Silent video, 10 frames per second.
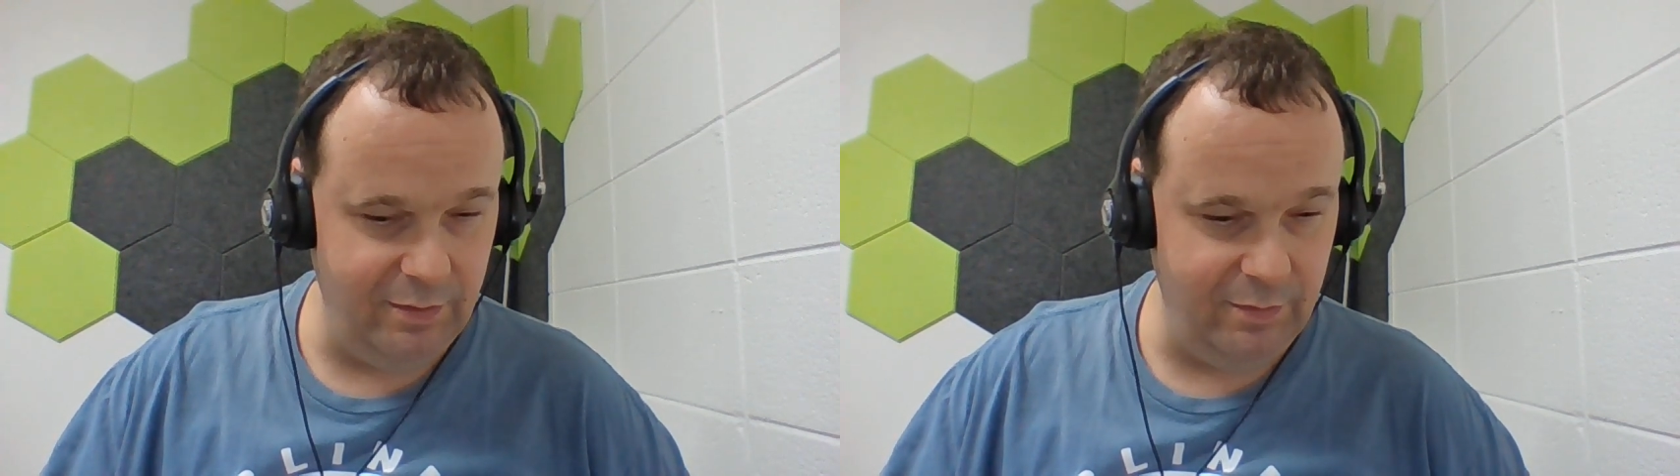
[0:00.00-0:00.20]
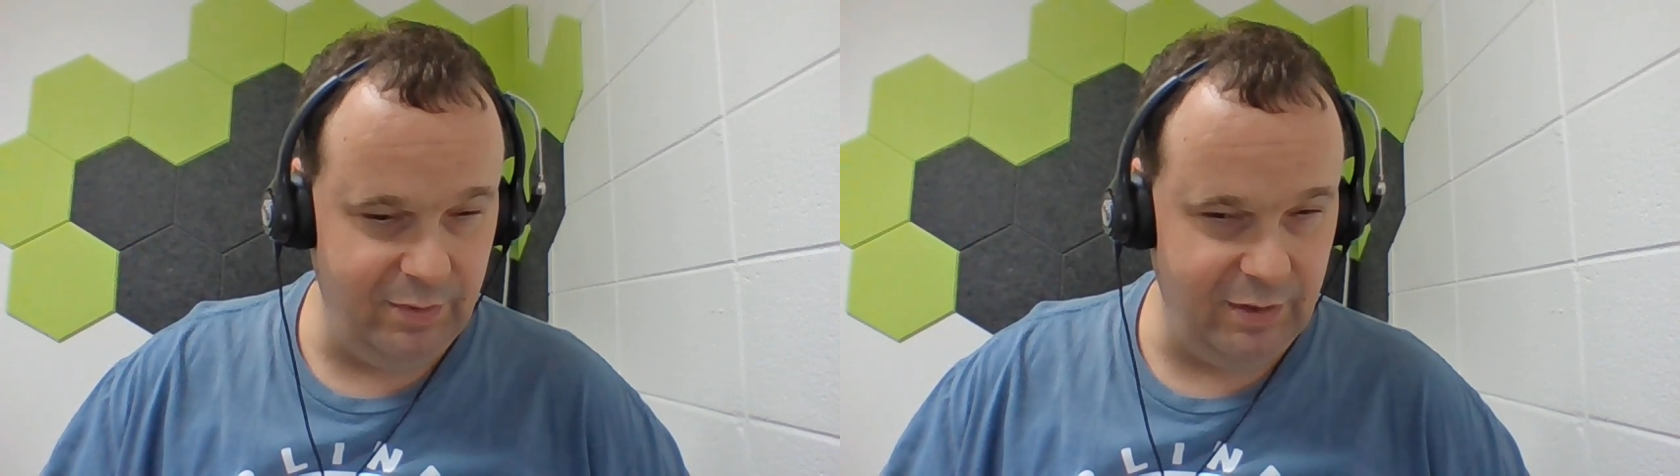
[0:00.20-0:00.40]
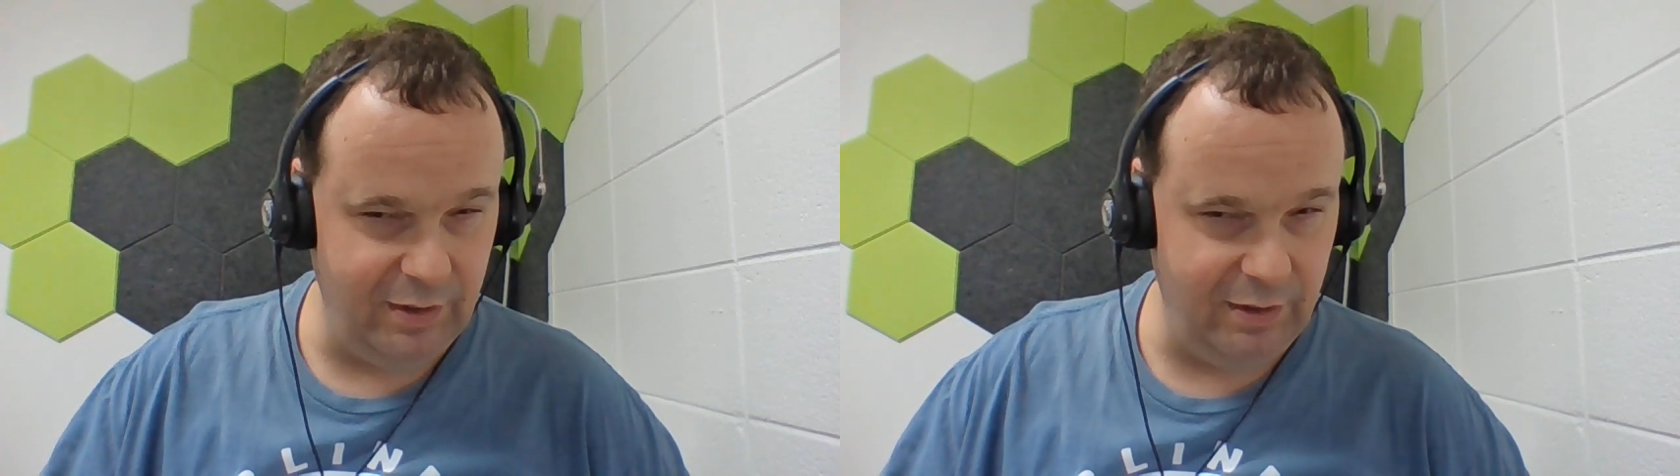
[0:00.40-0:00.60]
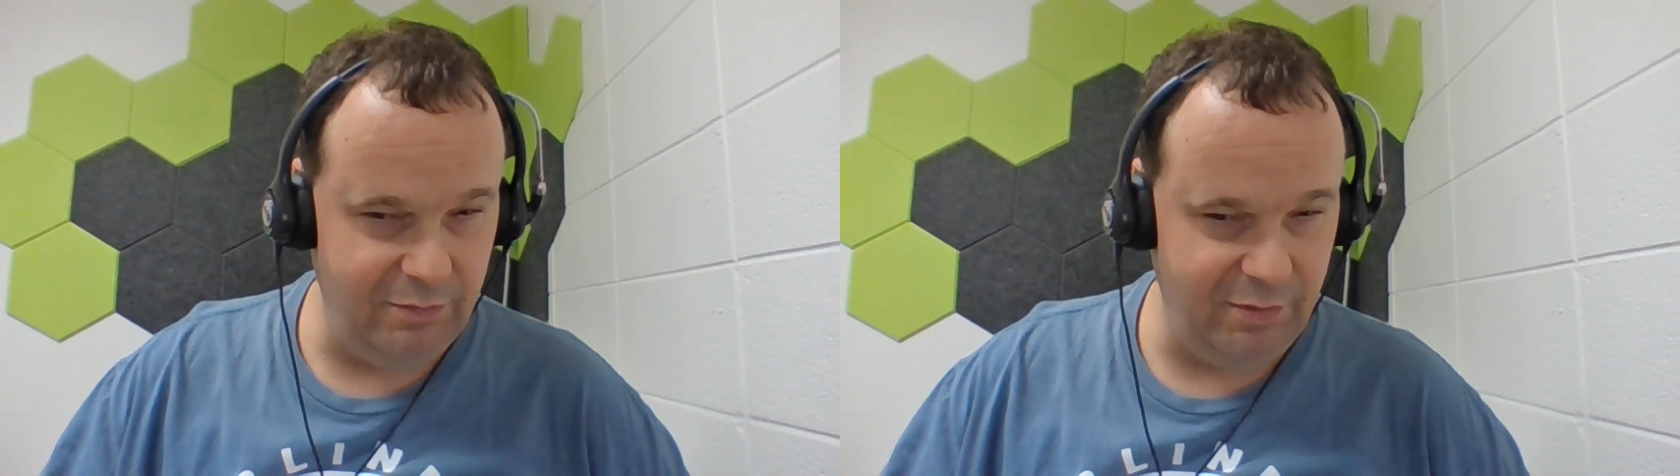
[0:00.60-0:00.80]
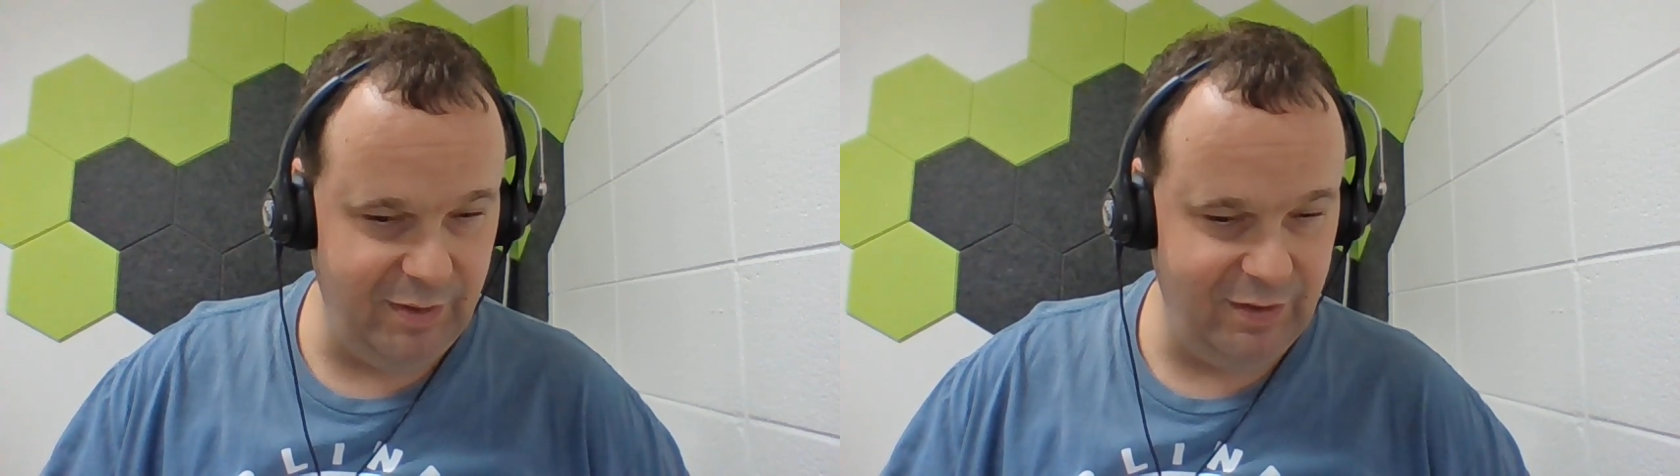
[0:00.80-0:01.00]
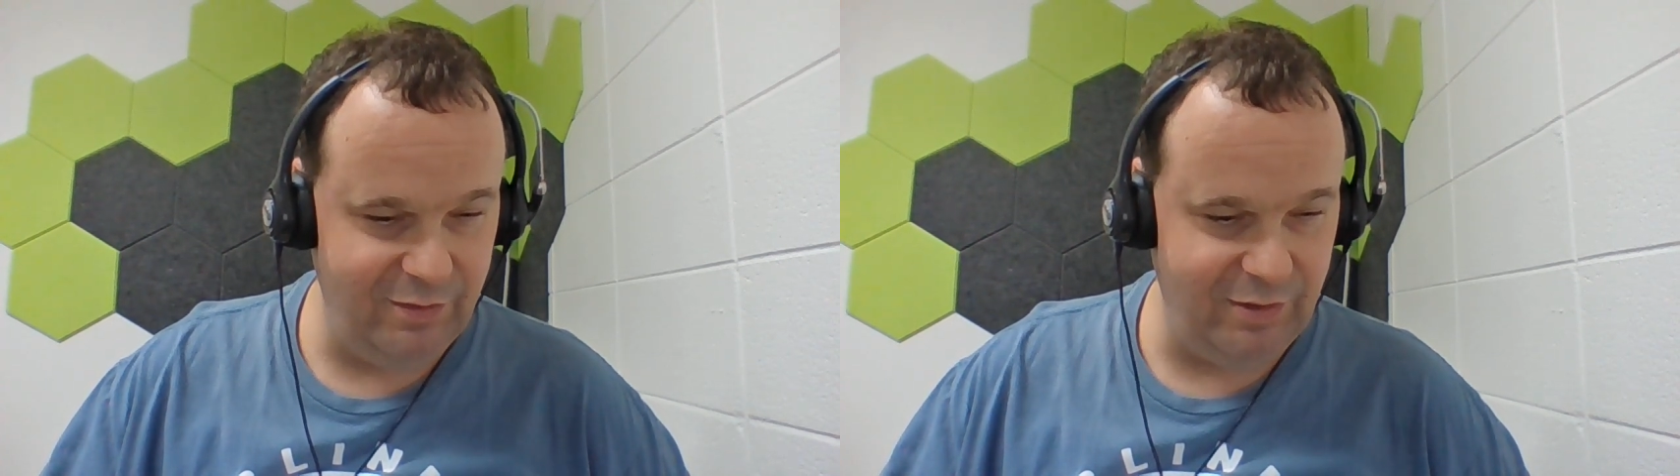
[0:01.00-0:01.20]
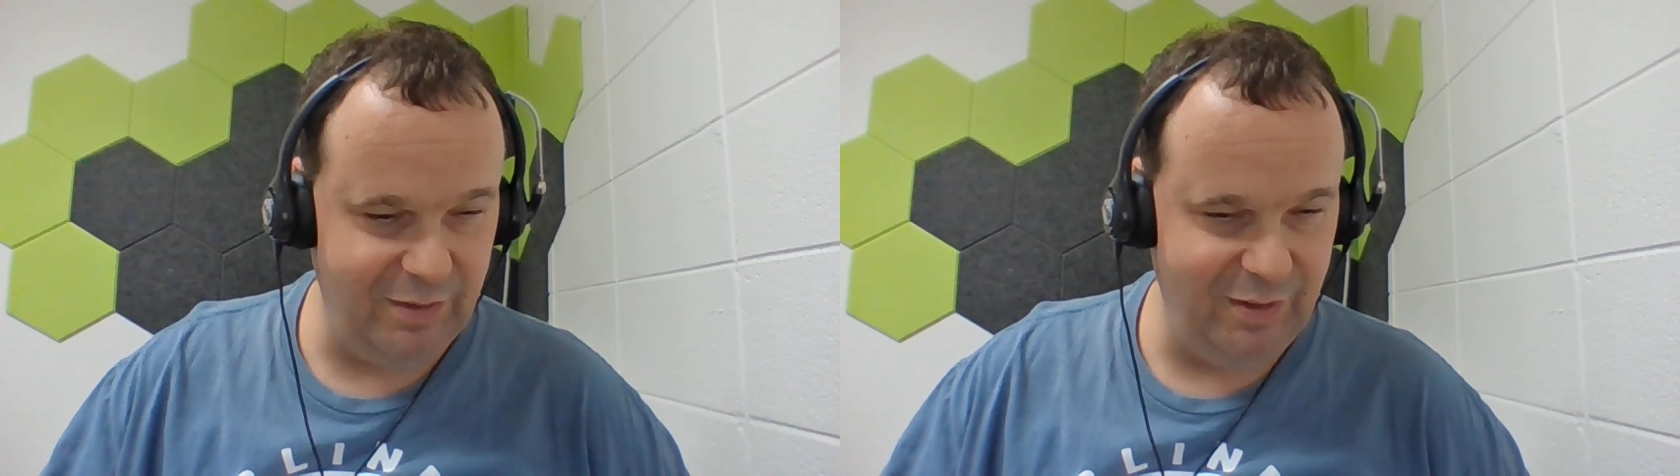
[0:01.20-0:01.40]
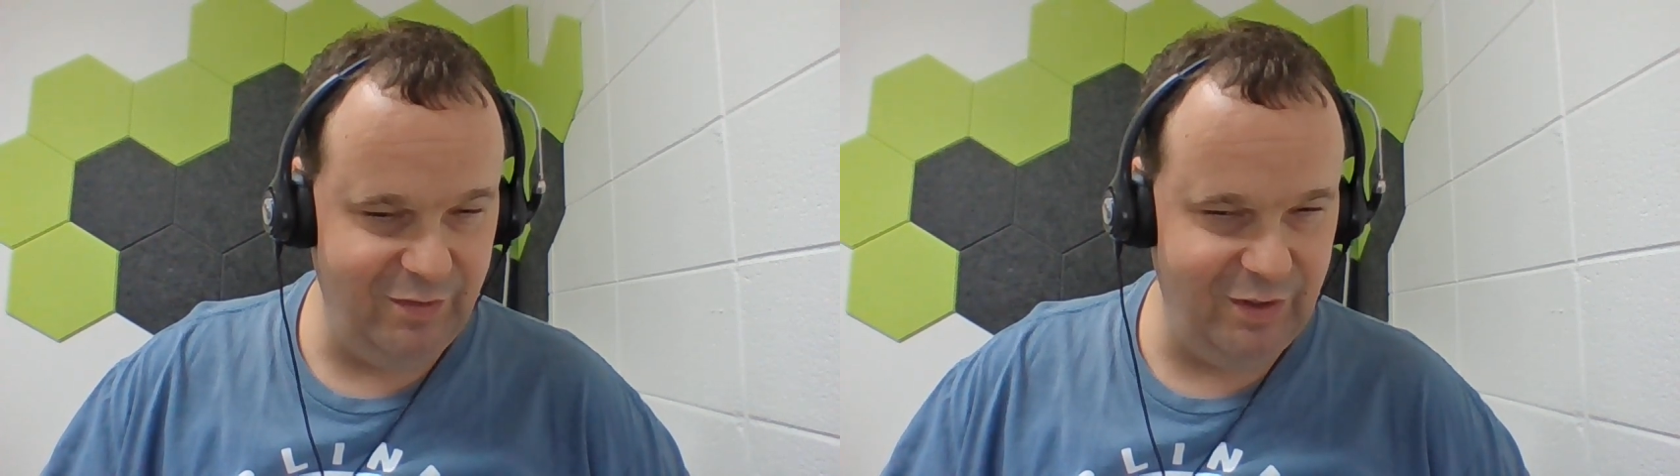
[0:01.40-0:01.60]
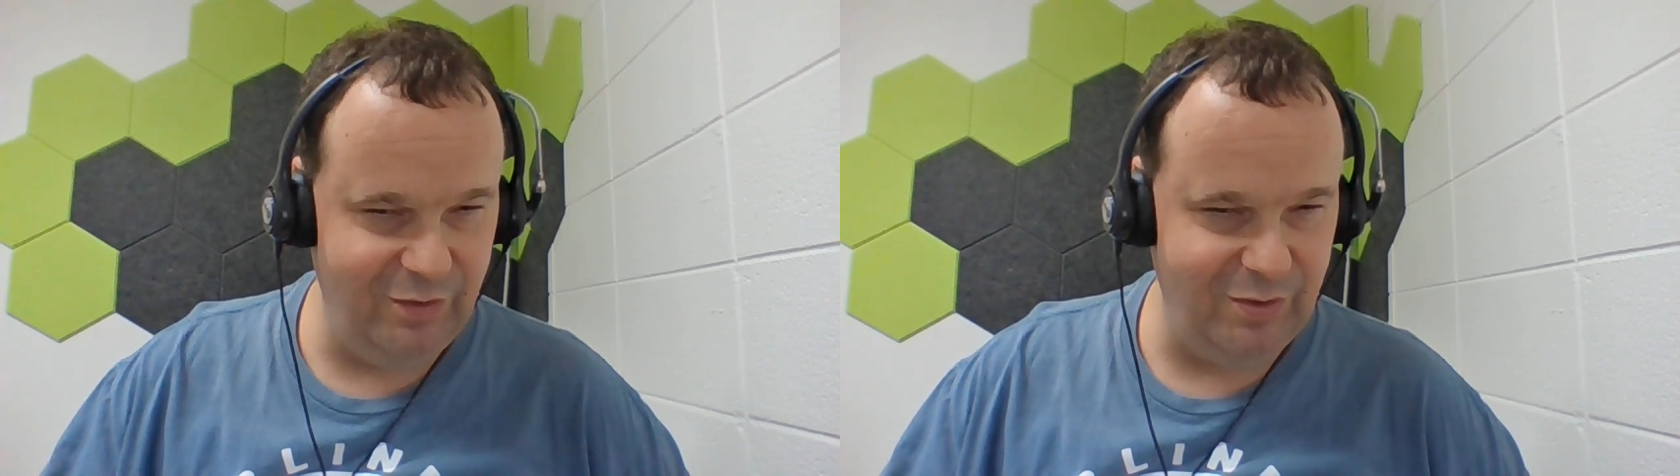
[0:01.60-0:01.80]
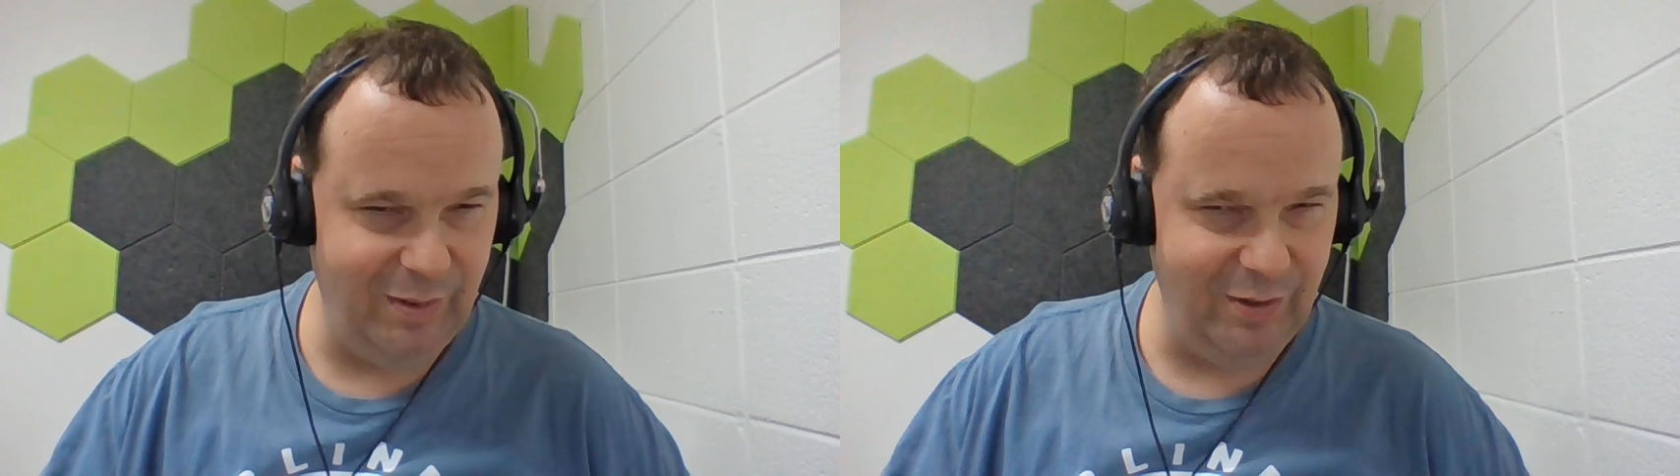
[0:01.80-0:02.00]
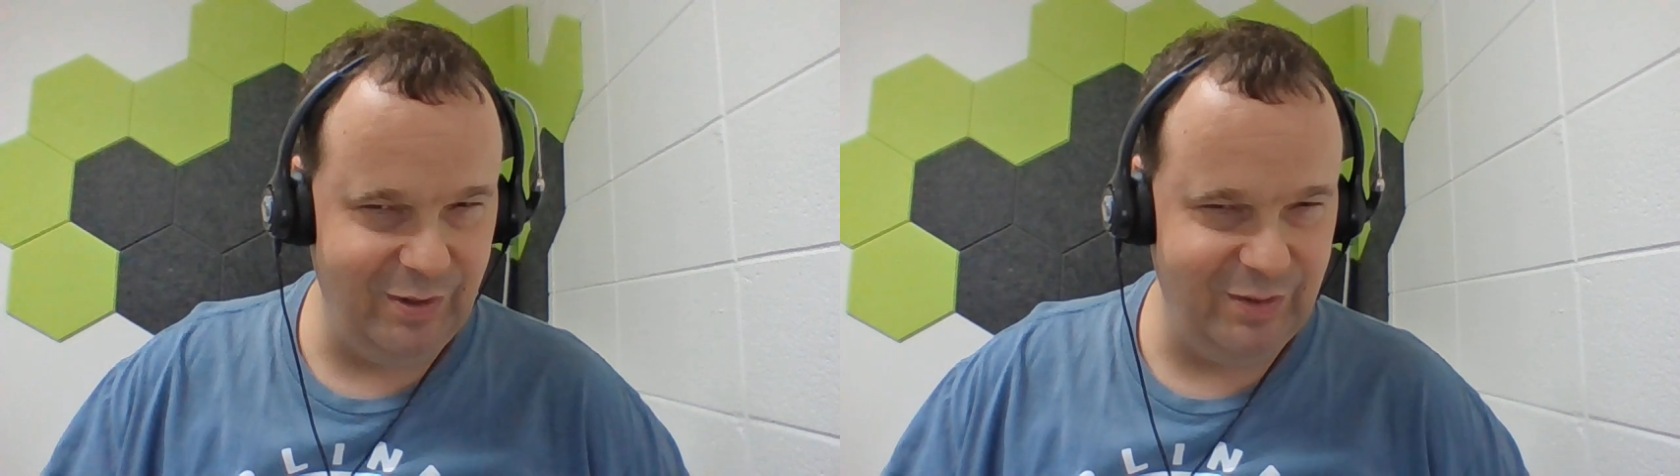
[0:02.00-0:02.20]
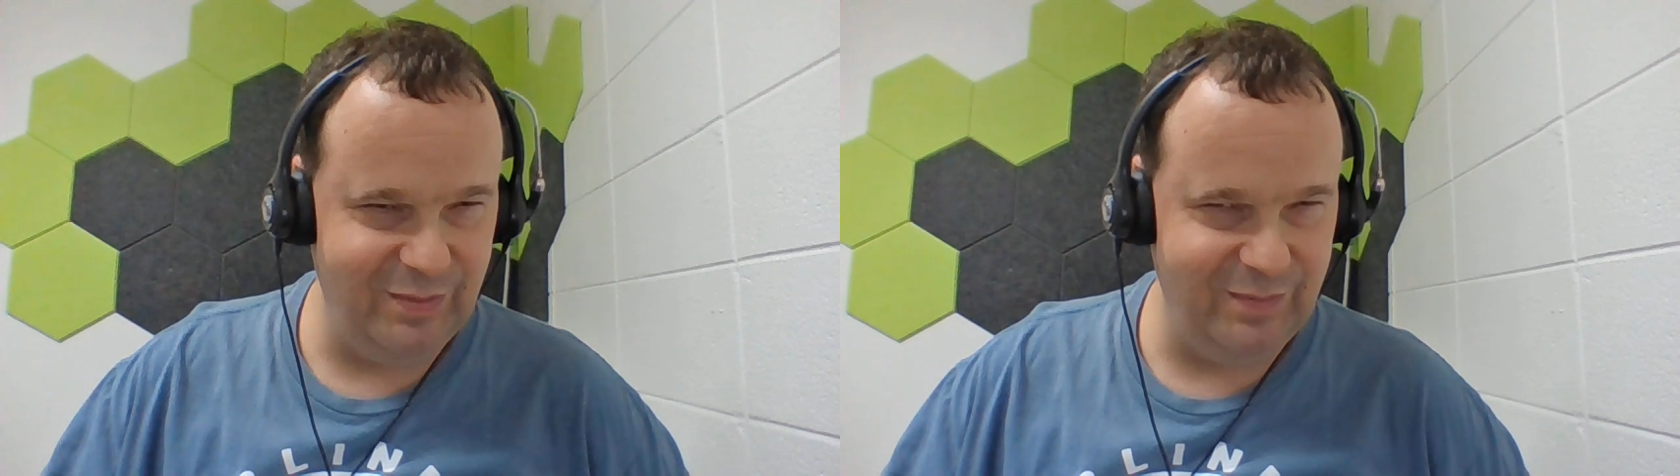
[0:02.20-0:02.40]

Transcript: but I will try to make videos about it